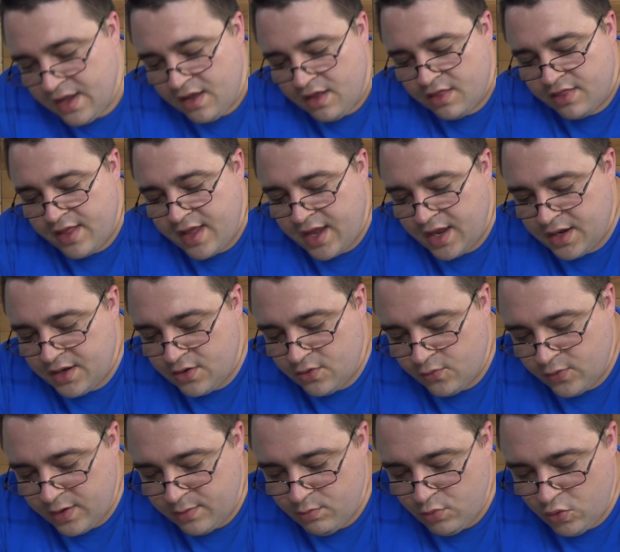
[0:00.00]
Then
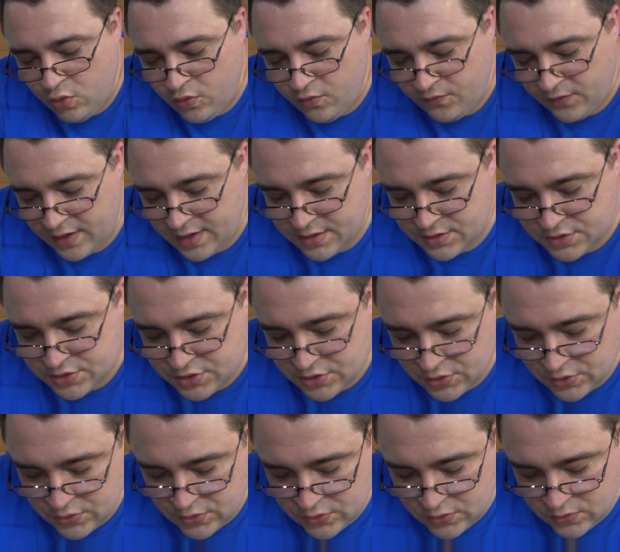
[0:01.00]
we move
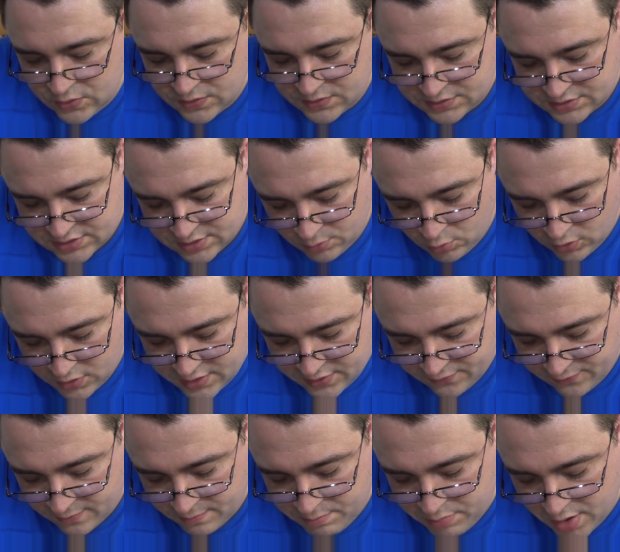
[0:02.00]
into some more
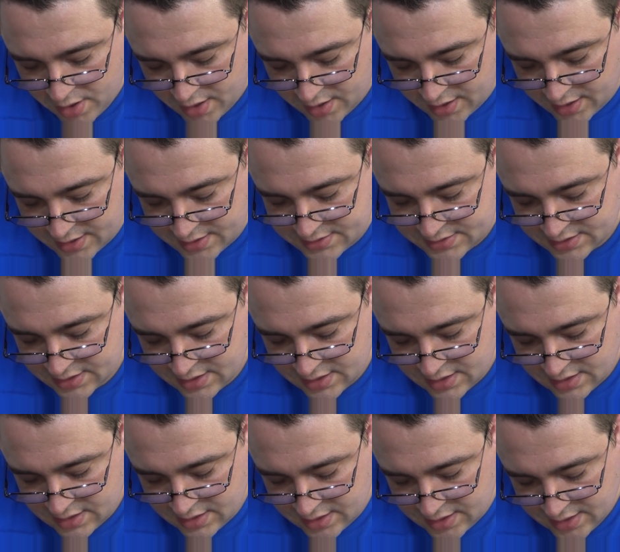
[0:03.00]
different pods.
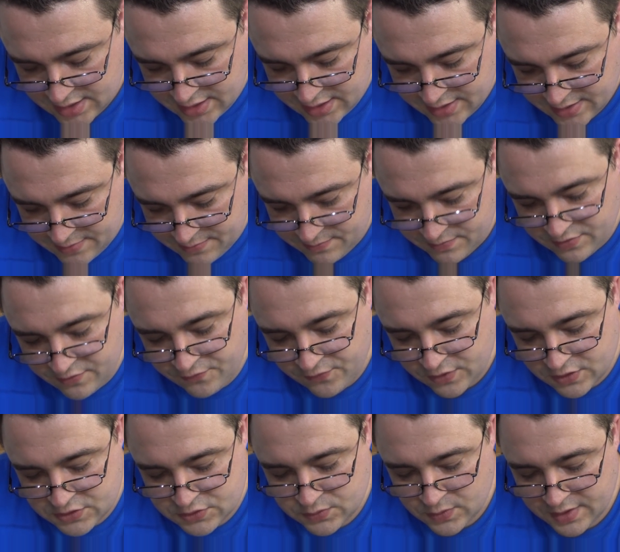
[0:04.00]
The
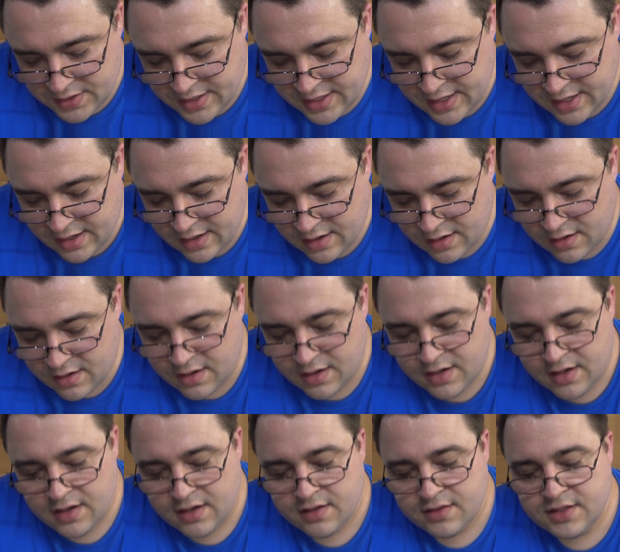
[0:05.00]
first one here,
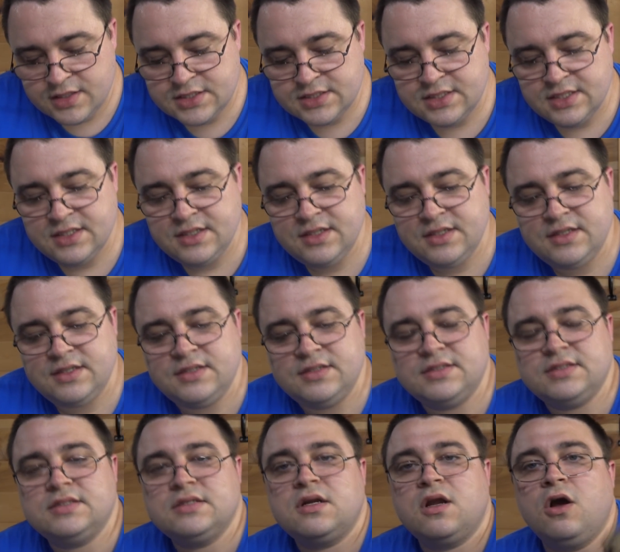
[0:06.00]
this
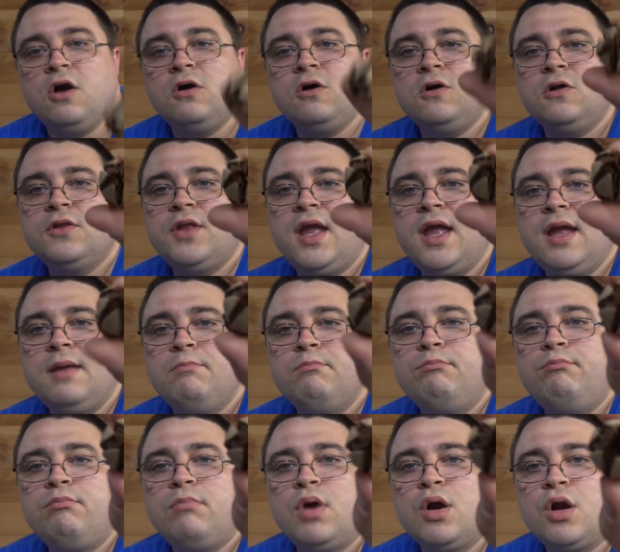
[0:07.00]
is called a
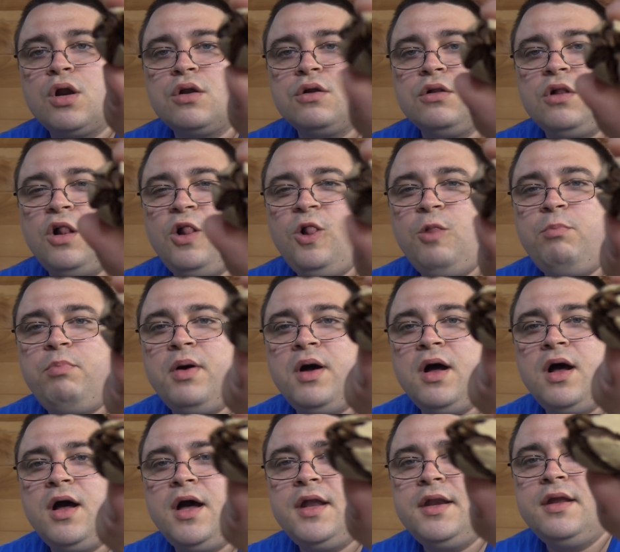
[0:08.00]
Myrtle
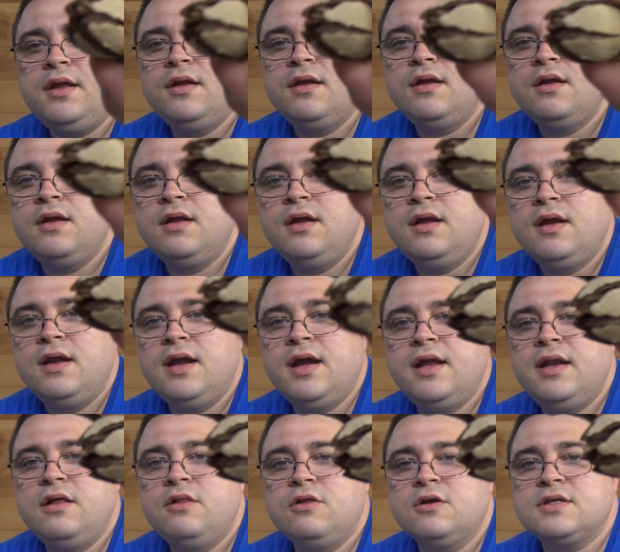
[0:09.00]
Pod,
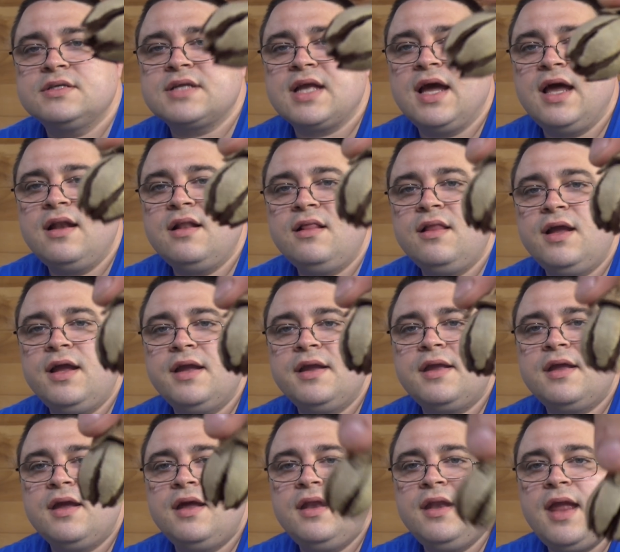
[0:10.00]
and it looks kind of like
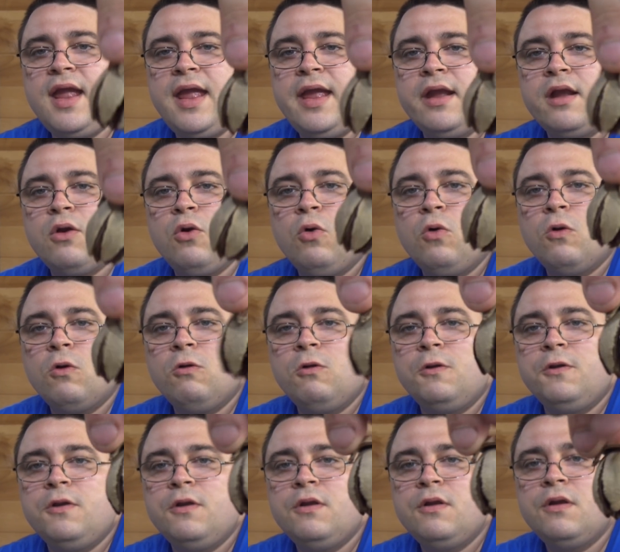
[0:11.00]
an
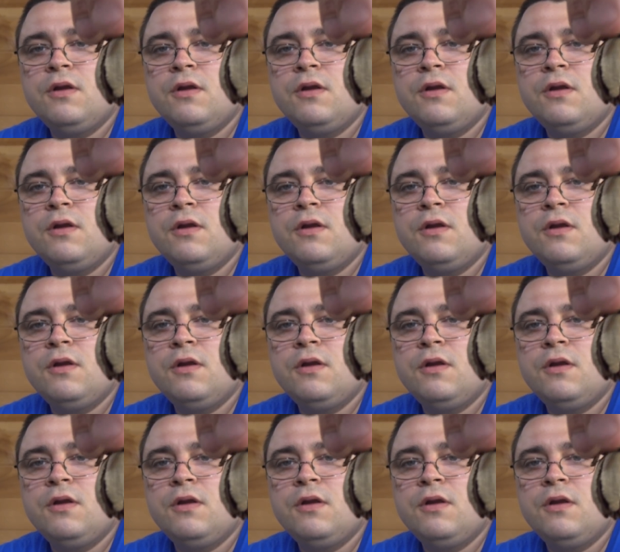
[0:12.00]
acorn,